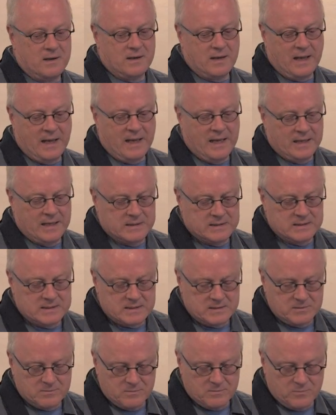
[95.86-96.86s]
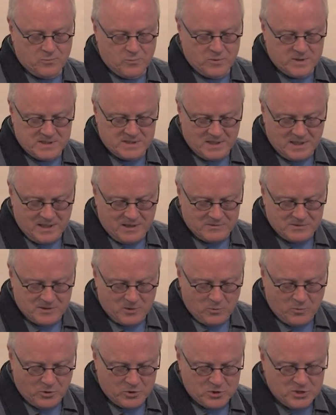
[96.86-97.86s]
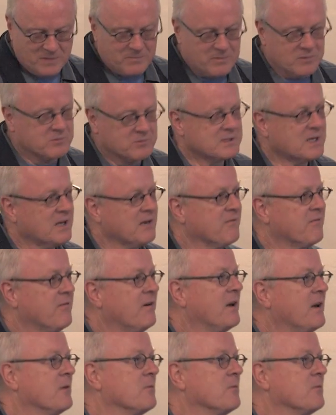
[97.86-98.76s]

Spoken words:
And recently I was at a workshop that was kind of fun.